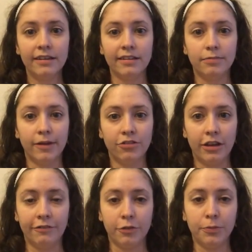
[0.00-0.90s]

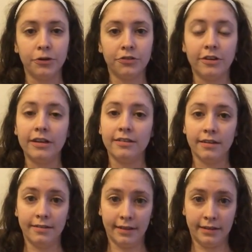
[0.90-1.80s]
especially if a person is
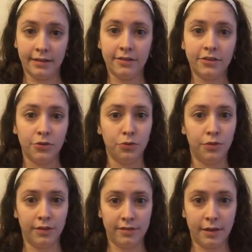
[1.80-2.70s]
addicted
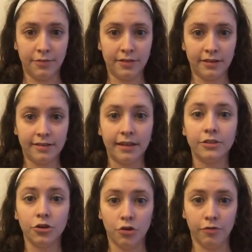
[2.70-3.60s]
to the substance
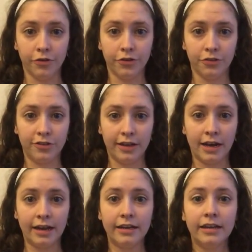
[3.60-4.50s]
that they're
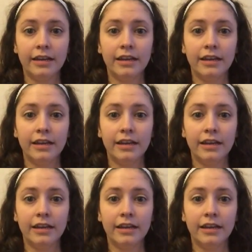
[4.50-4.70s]
overdosing on.